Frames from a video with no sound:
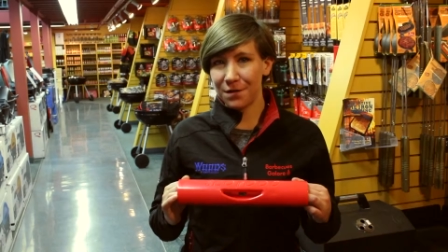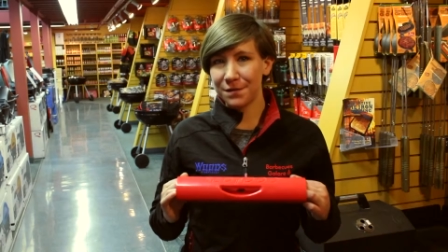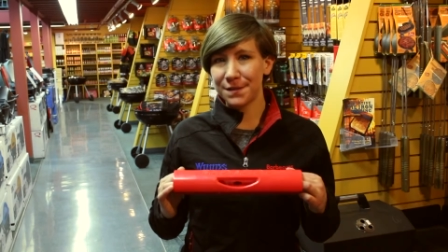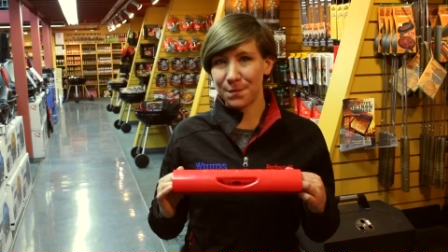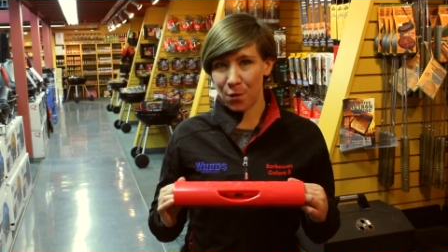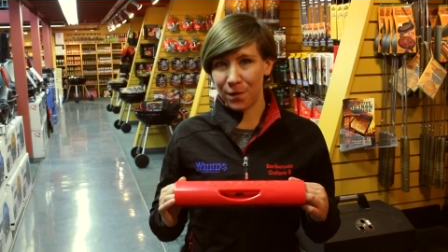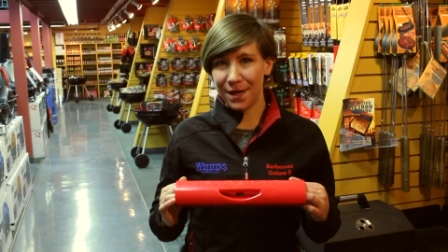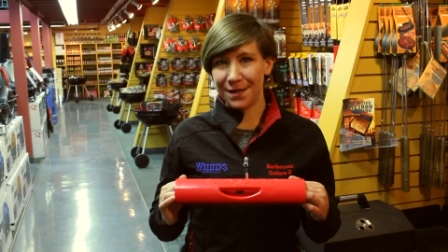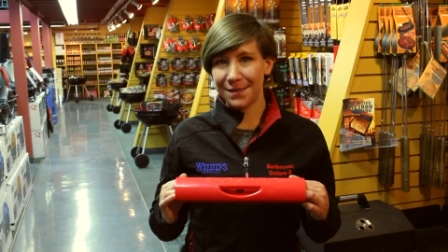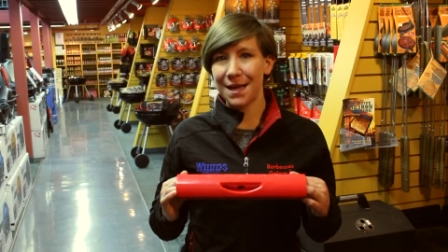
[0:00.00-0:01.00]
dogs,
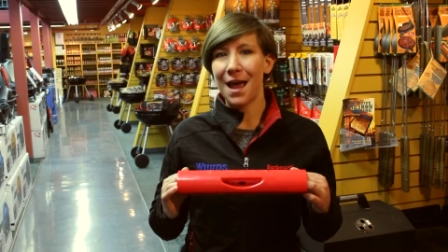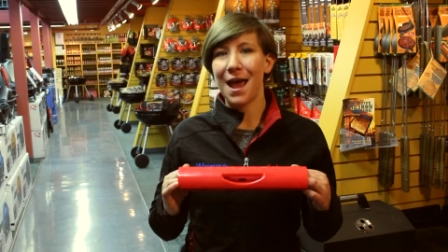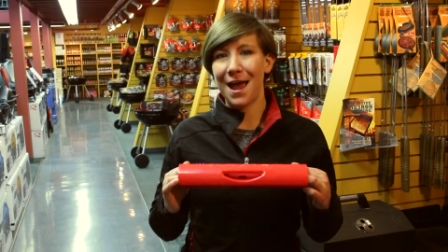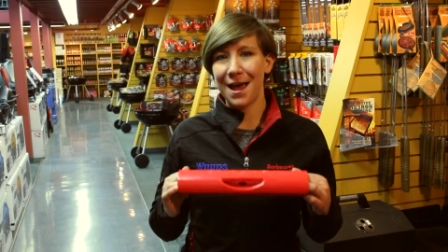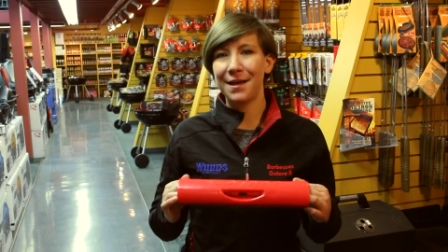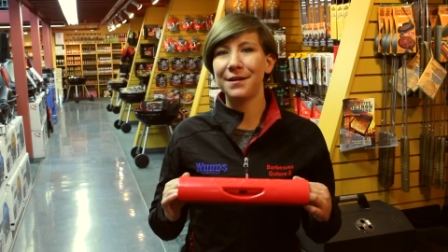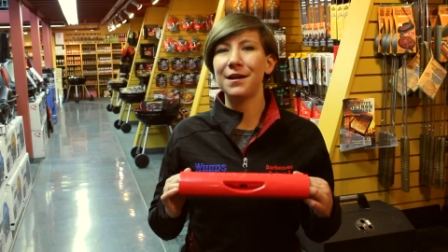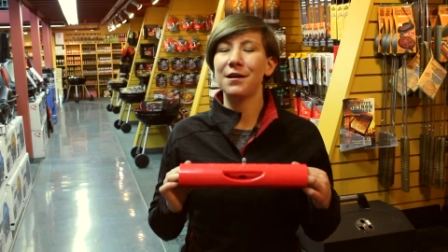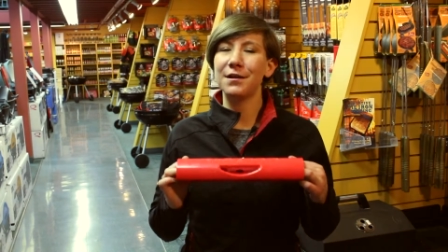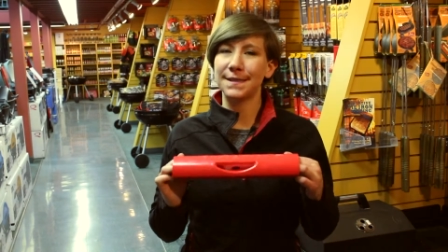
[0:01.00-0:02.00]
smokies,
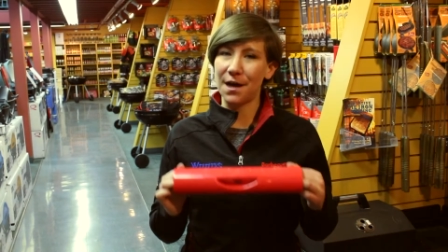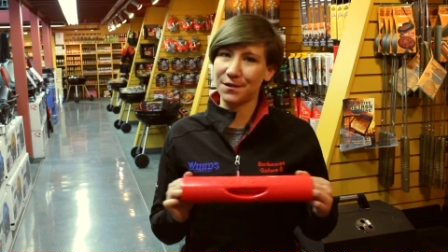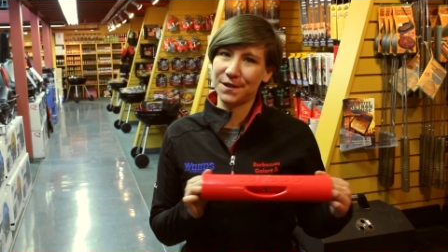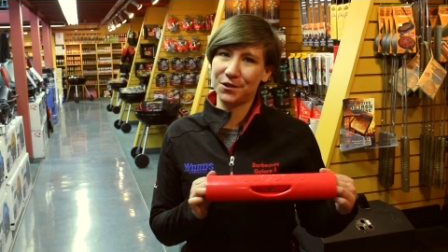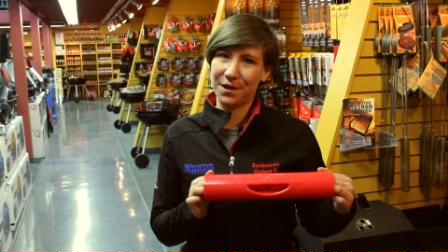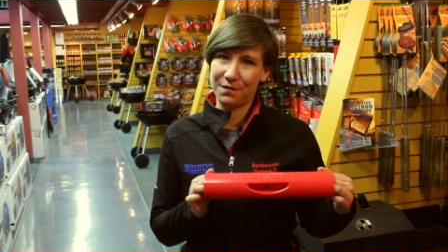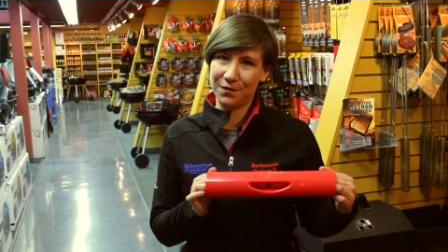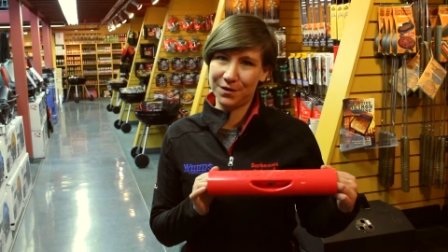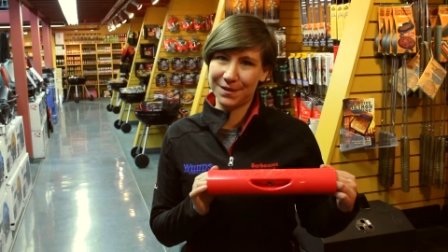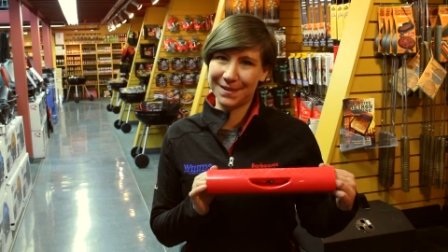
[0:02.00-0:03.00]
and sausage
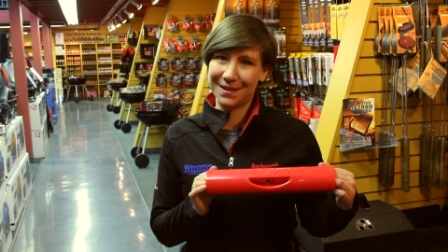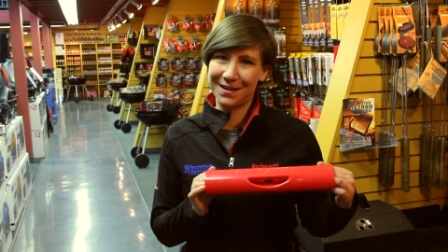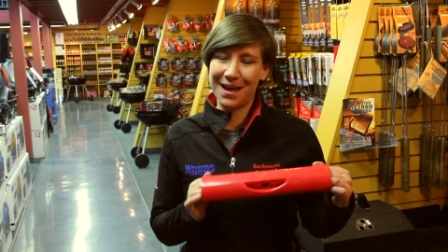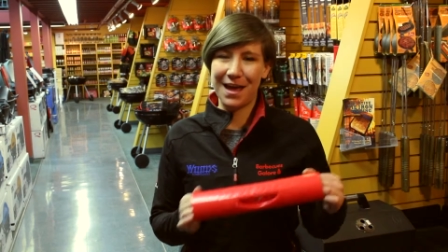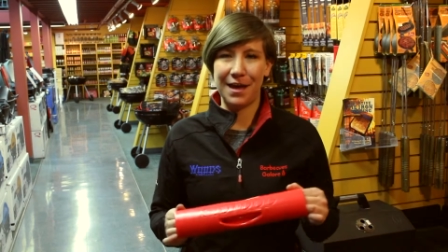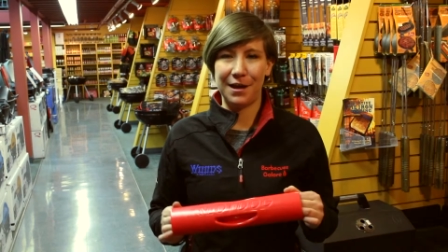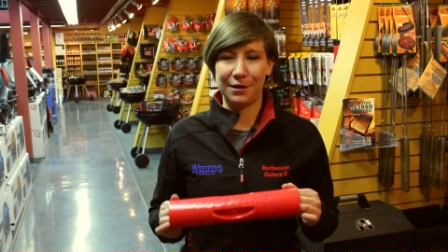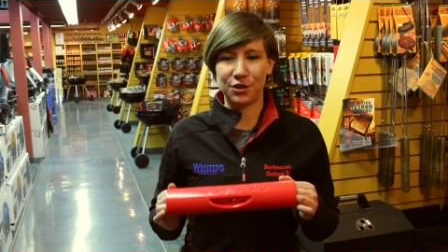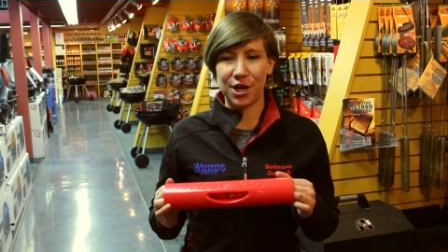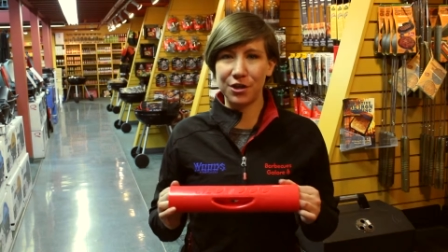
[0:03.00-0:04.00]
lovers.
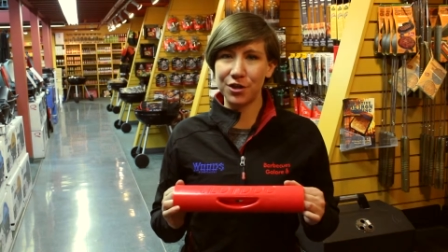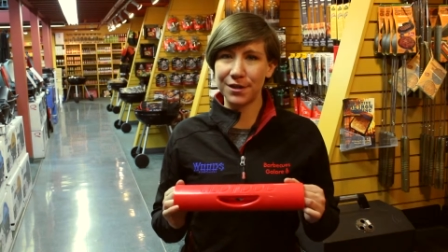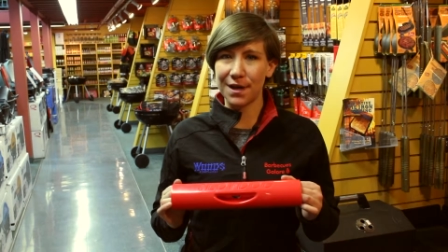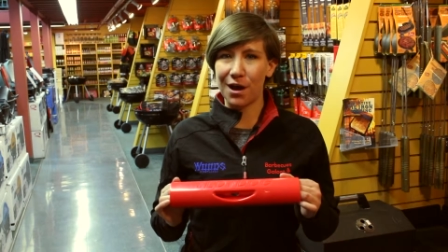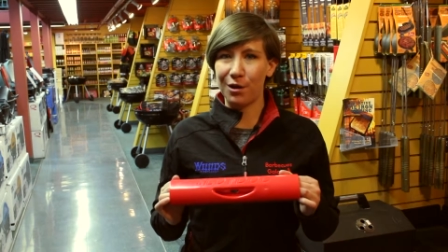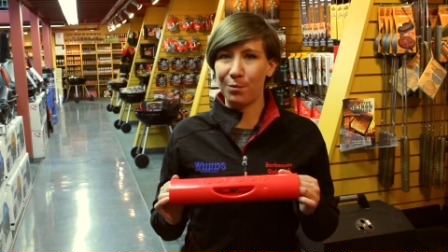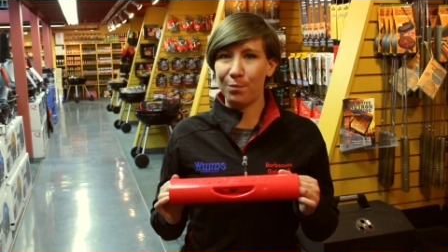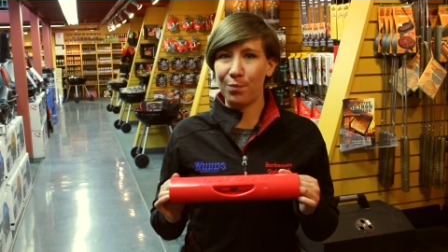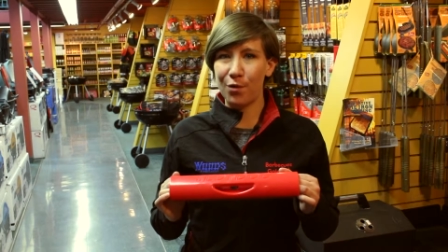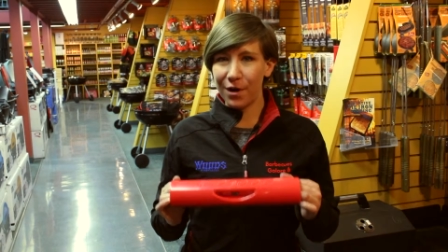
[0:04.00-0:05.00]
It changes a
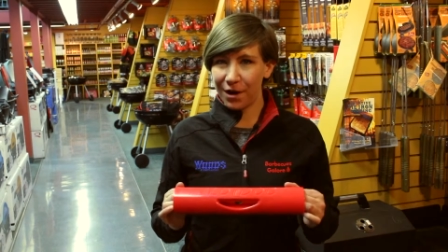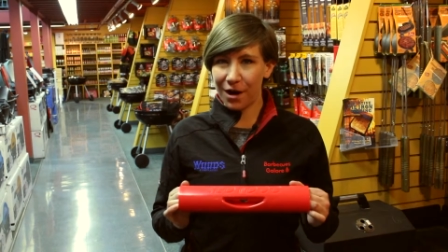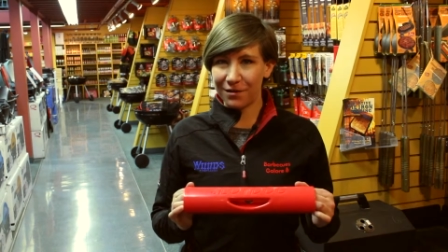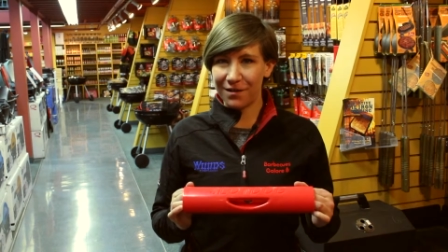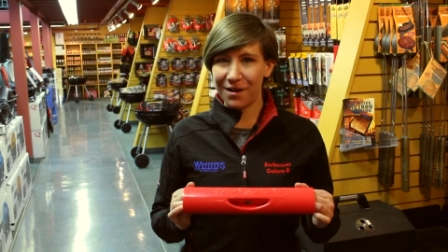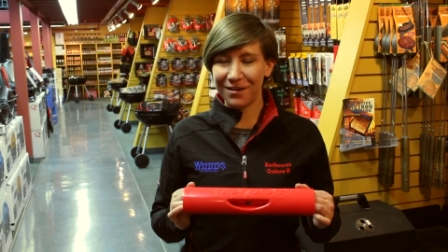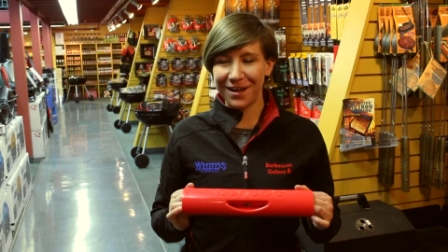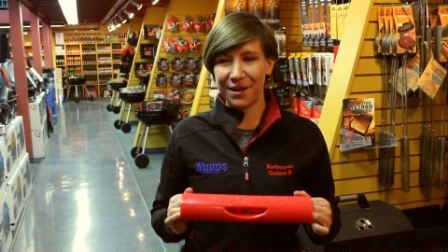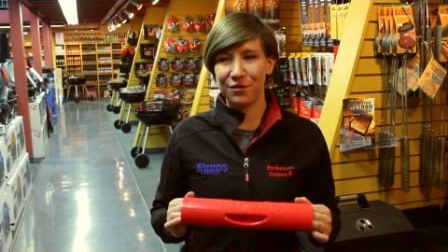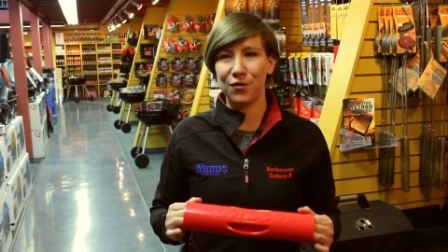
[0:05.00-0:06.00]
boring hot dog
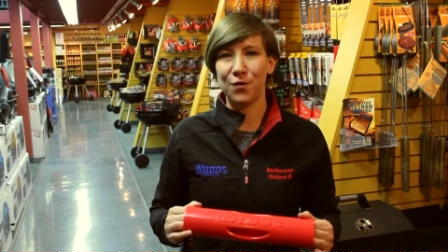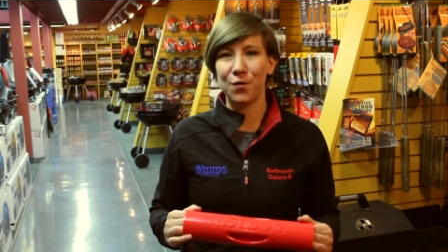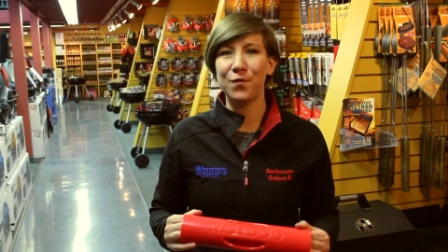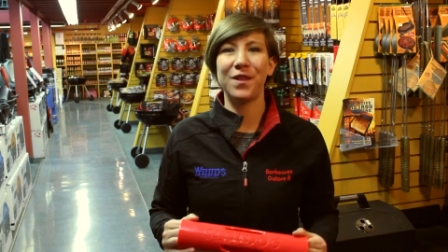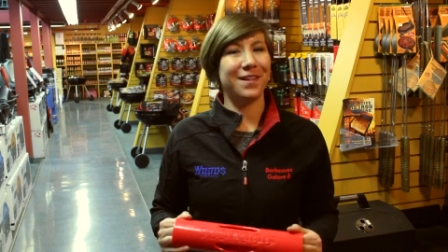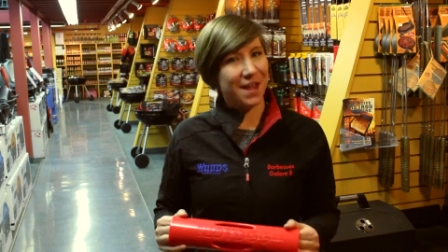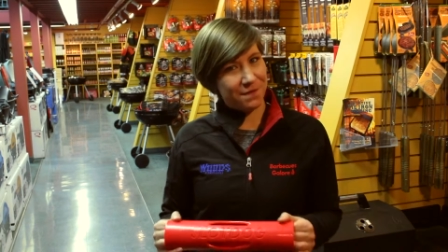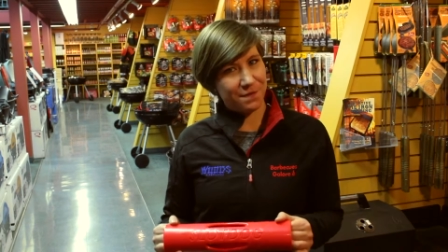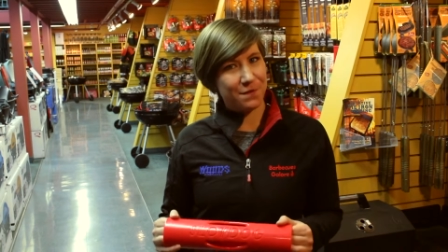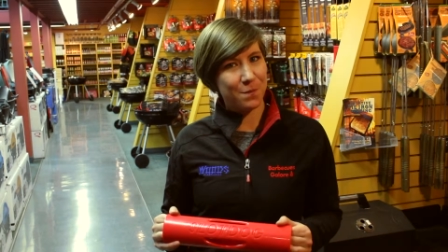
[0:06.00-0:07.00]
into the
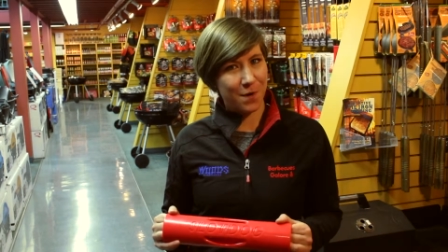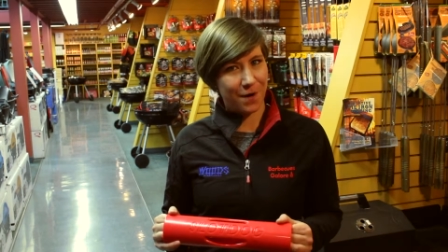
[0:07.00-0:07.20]
life of the